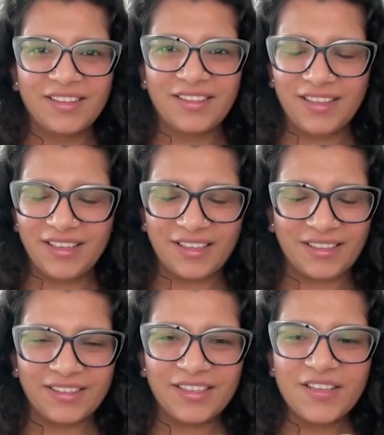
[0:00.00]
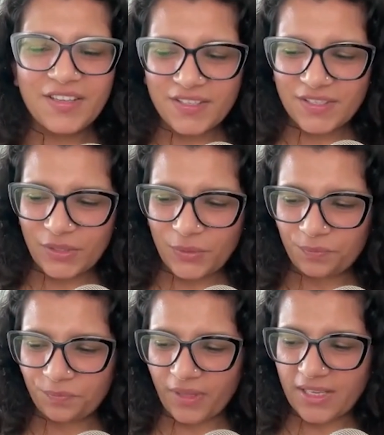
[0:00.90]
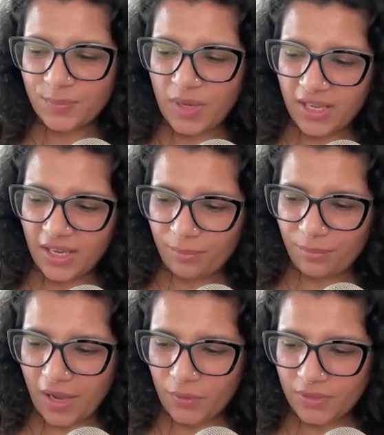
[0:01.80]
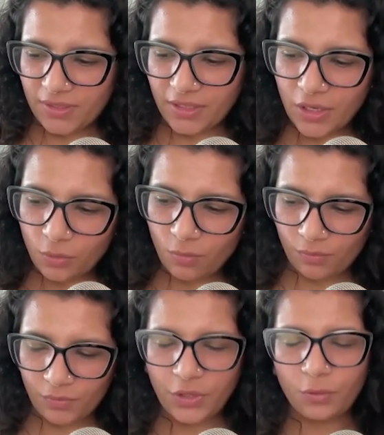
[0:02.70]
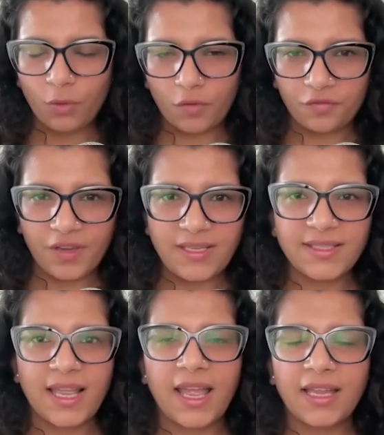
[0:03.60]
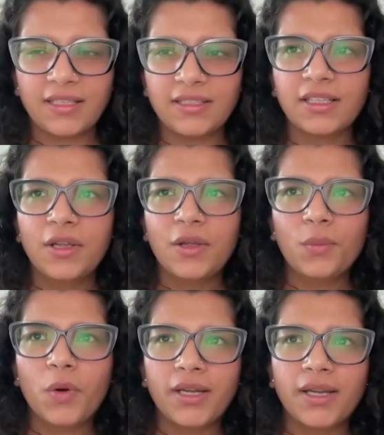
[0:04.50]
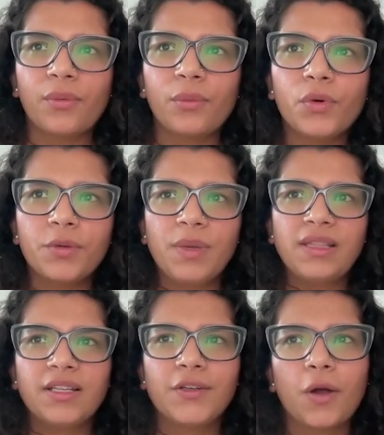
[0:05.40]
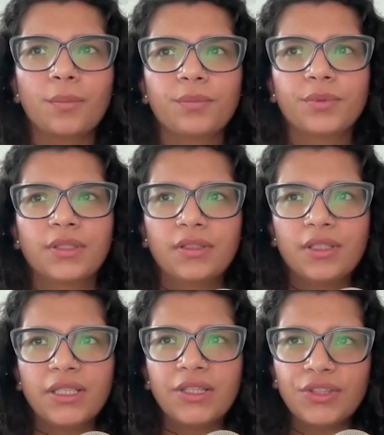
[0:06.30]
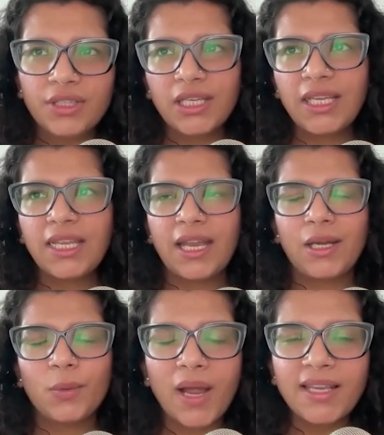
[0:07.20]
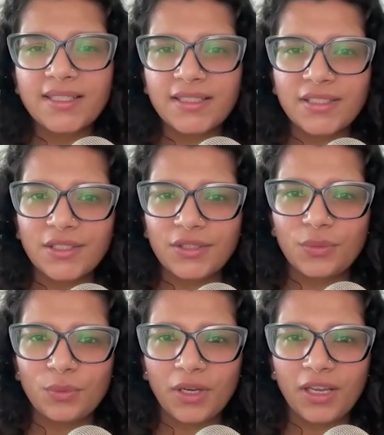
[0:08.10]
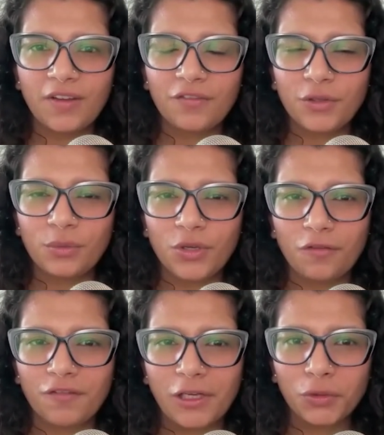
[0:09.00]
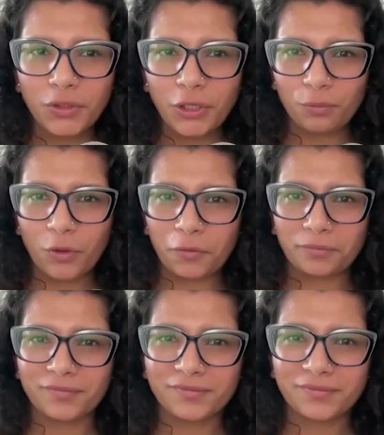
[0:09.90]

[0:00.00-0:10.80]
Yeah. So speaking about the new mom phase and what would be the top three advices you would give to your fellow new mom?